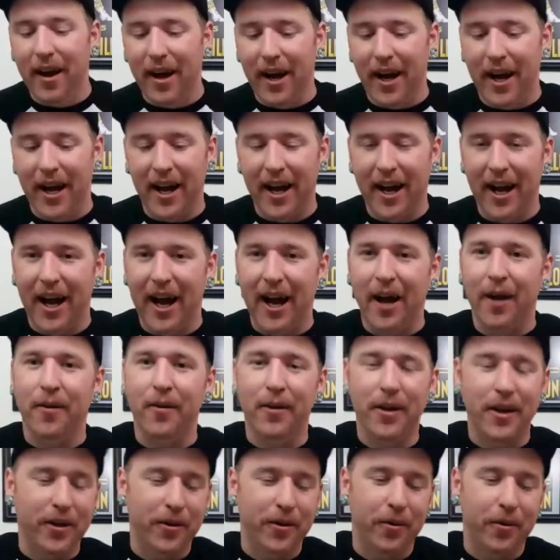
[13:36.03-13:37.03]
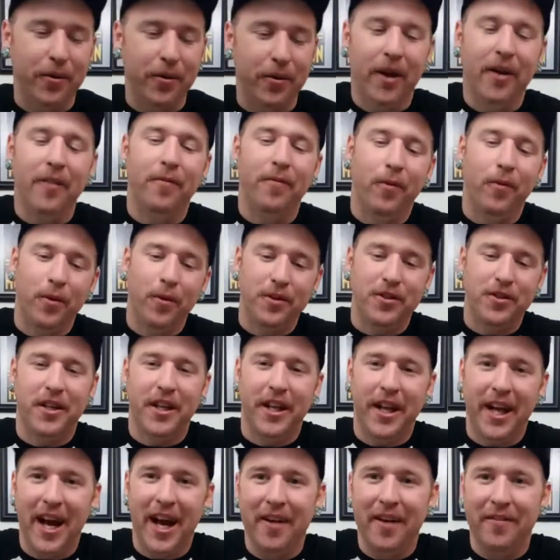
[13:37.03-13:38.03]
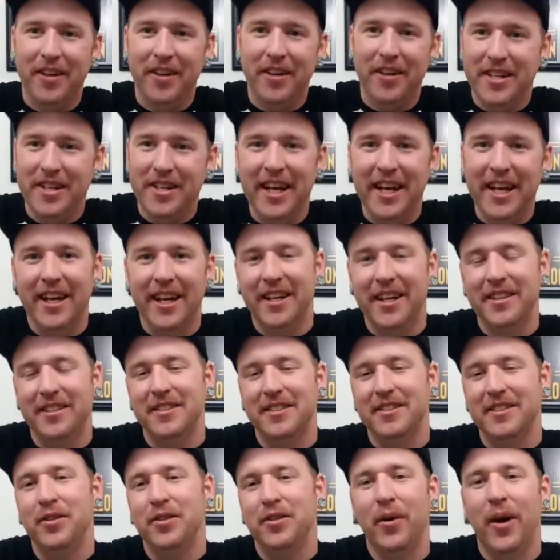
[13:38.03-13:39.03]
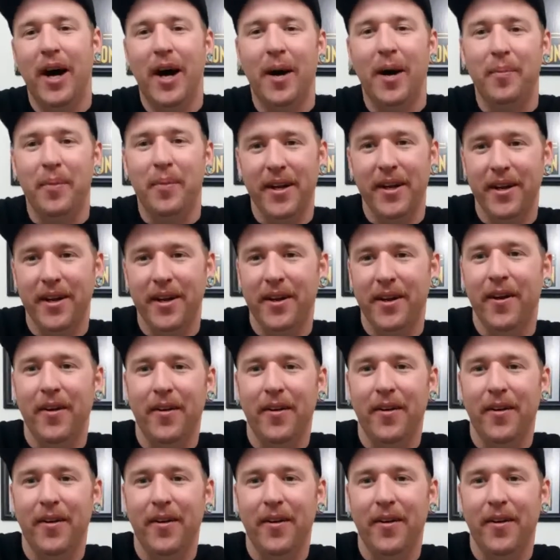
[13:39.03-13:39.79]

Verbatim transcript: I you would unfortunately have to ding it because it's too hoppy, you know?